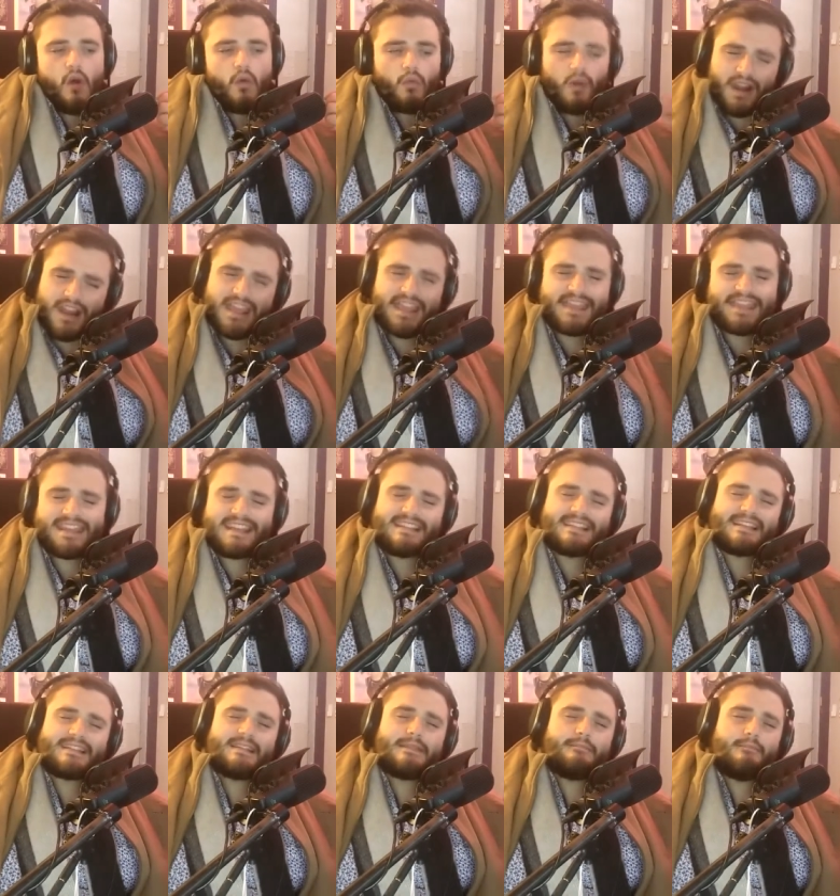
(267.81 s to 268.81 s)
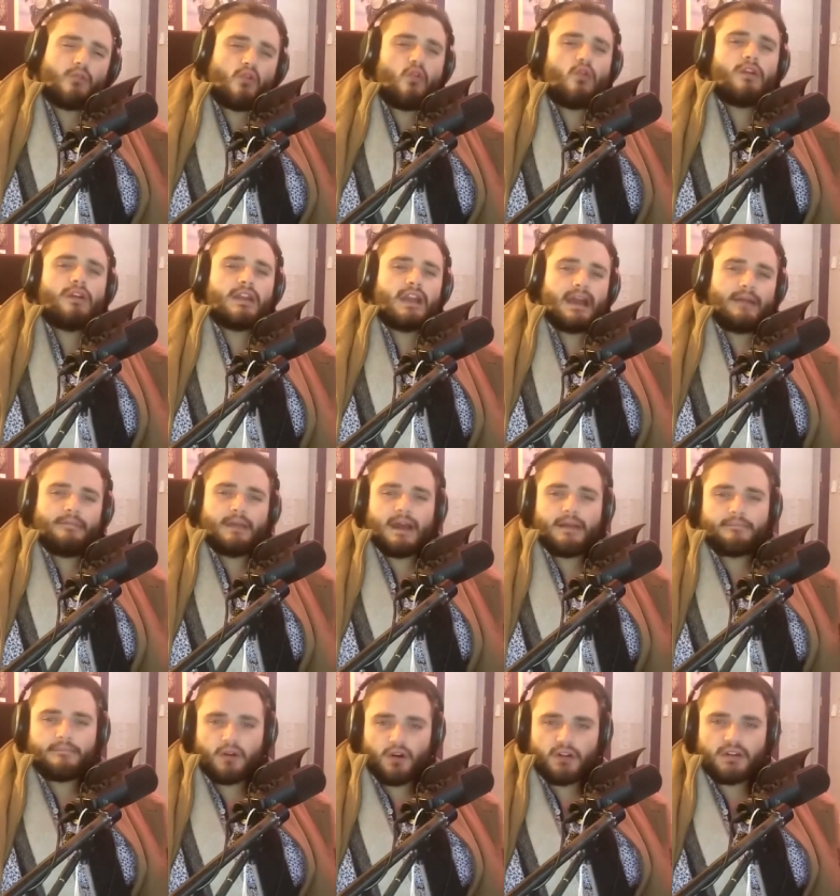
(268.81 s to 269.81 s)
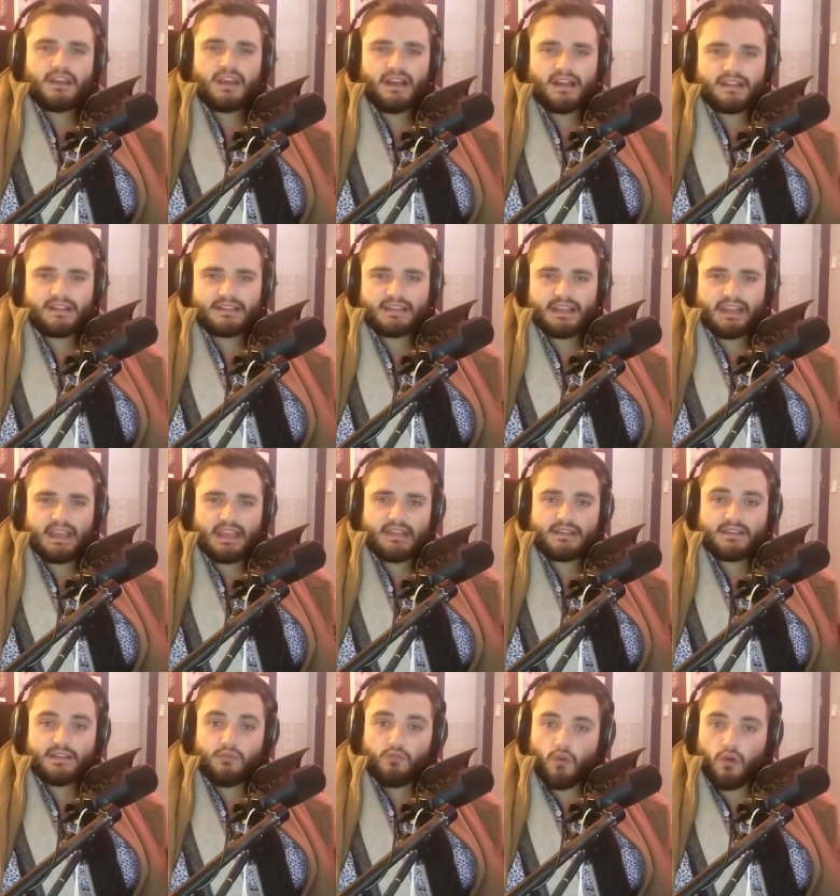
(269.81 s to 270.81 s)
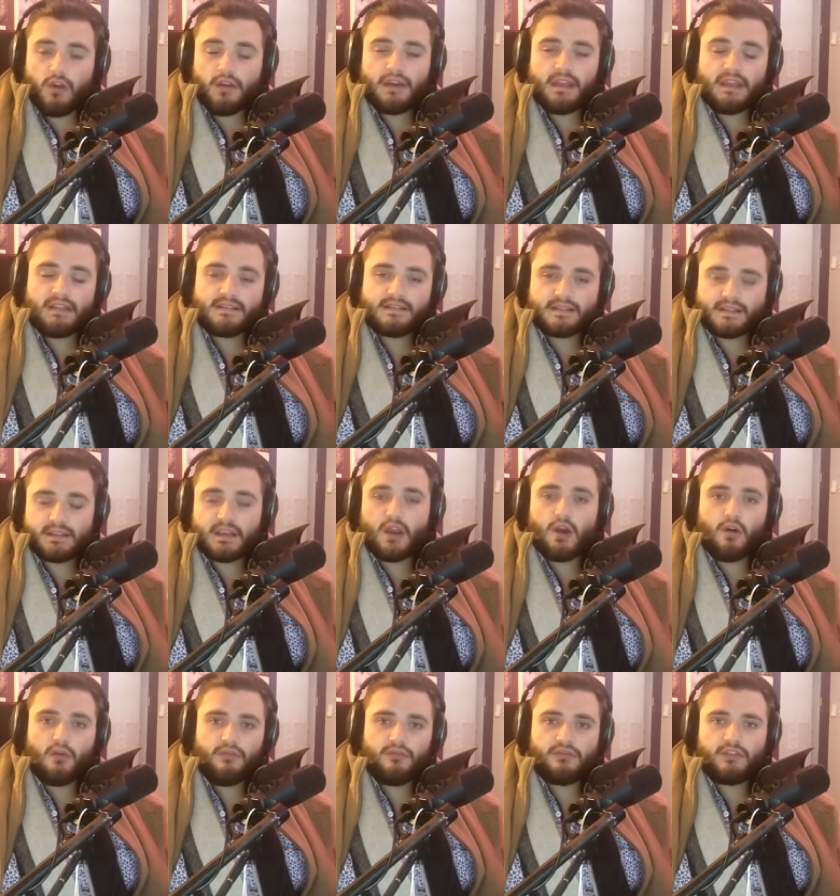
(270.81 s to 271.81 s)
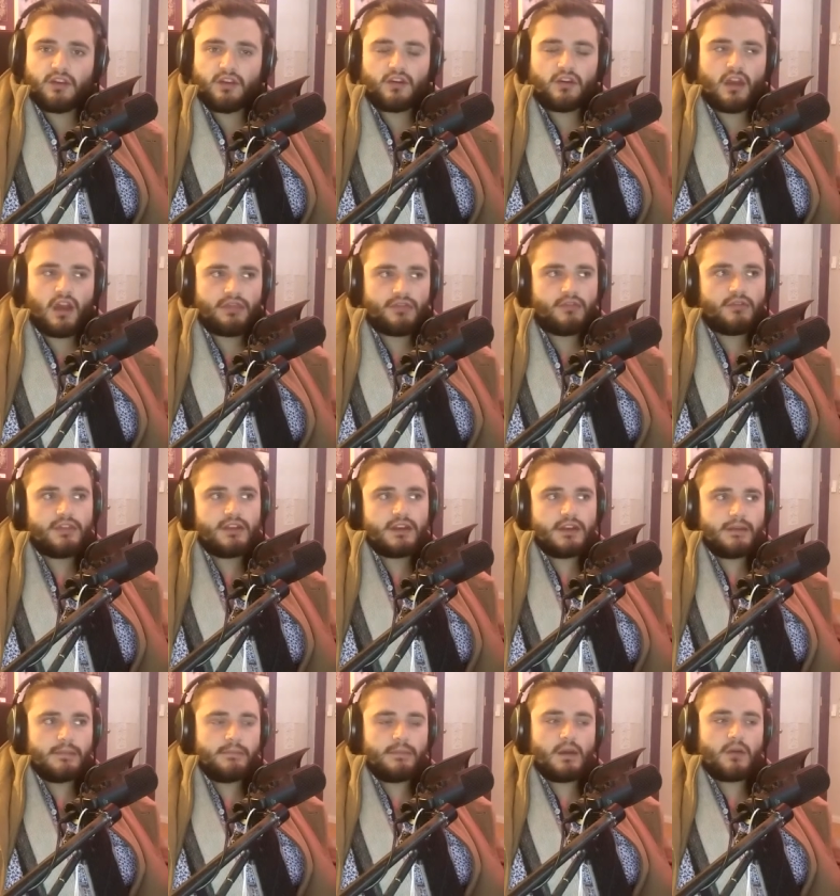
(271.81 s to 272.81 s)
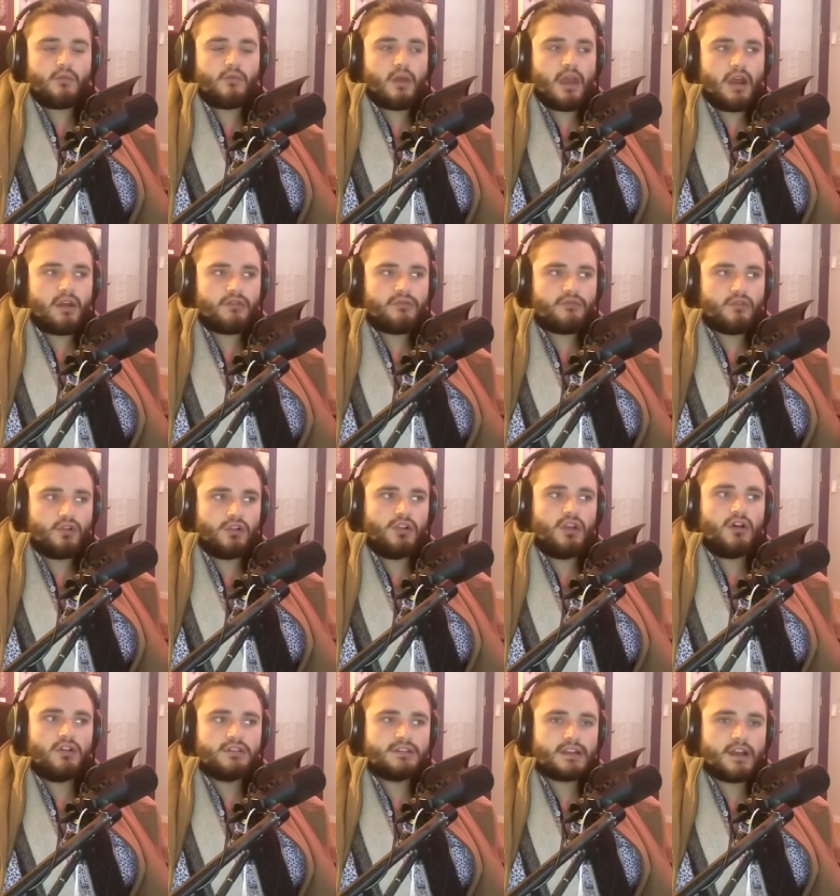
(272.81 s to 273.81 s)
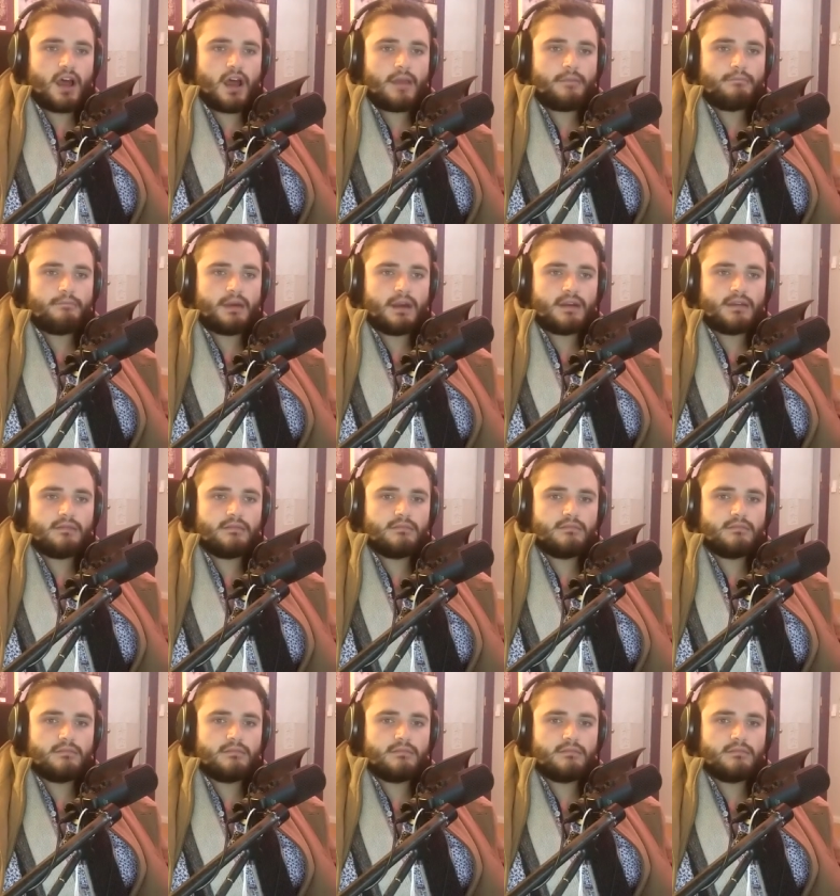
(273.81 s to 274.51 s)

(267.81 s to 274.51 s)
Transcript: One of the things that's important about podcasting is the word itself. You know, I thought that it had been around for a long time, but